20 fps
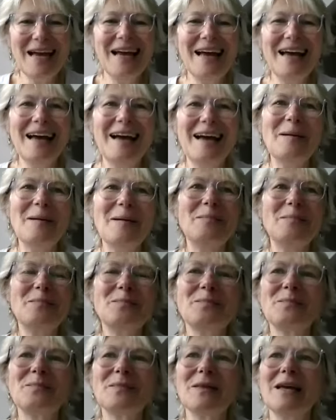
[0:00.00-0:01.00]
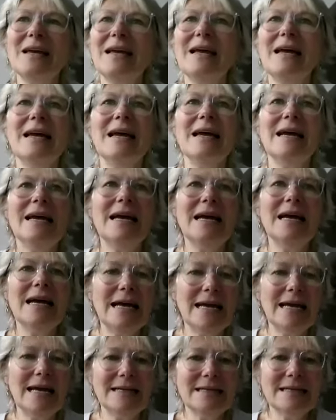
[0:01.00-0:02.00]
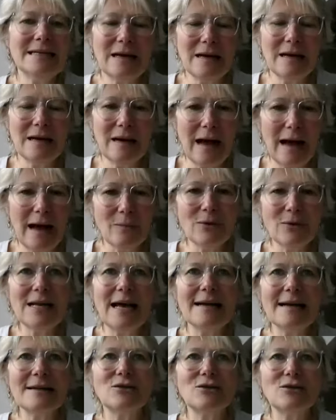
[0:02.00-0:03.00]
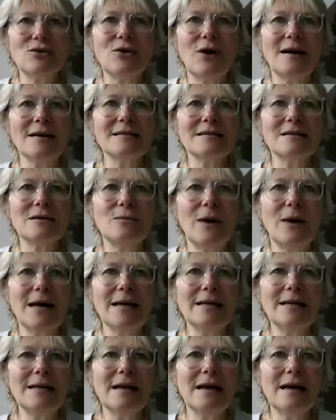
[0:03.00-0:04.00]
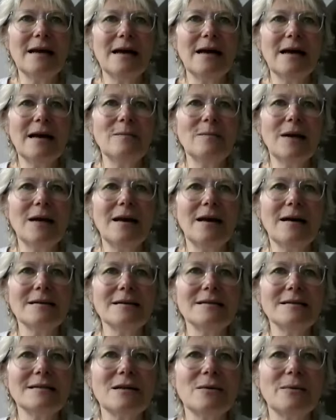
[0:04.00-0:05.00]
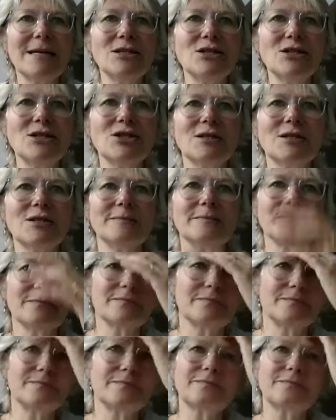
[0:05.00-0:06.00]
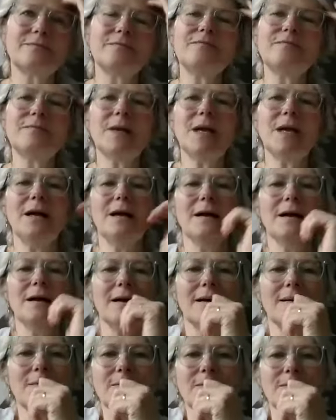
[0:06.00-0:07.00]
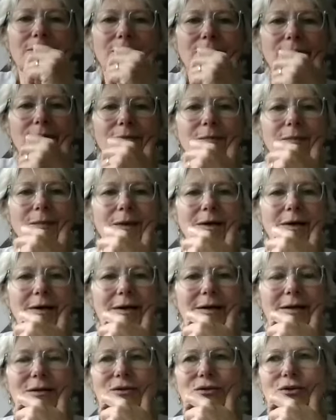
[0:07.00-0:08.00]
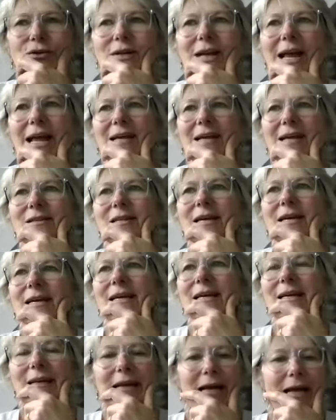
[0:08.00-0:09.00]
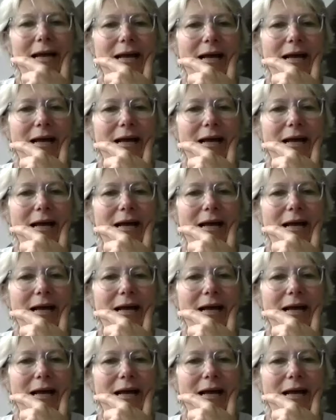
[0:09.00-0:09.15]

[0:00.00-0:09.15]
And I would like to ask one last question to Nathan